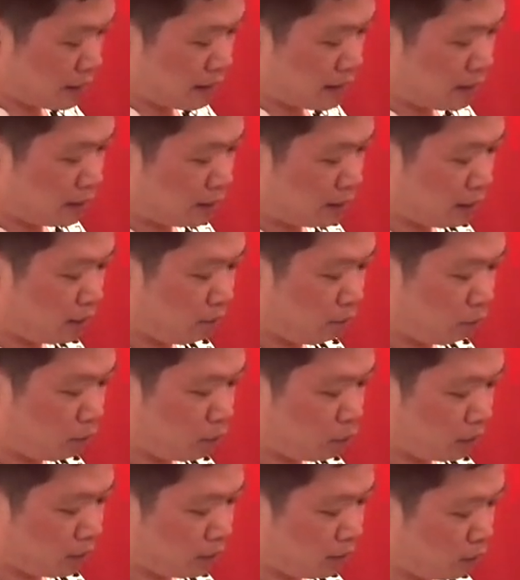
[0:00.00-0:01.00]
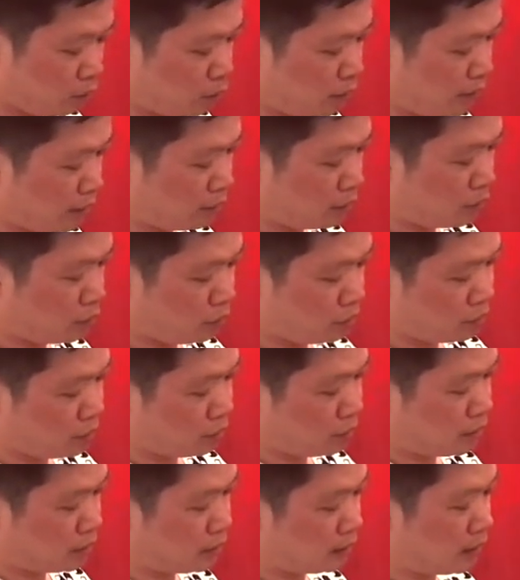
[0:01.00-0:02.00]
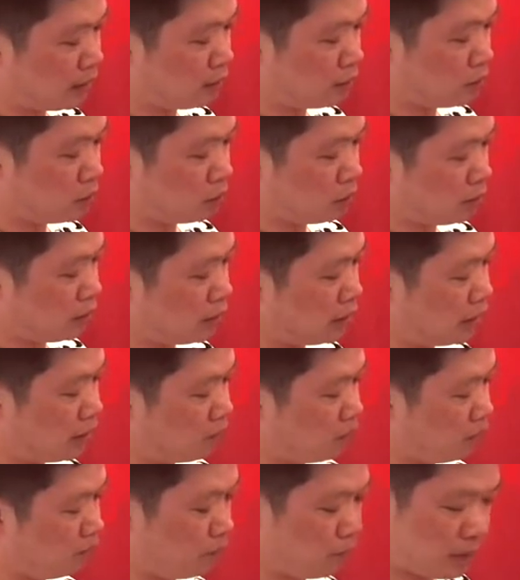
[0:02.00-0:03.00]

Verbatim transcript: and it's important when you do this thing you leave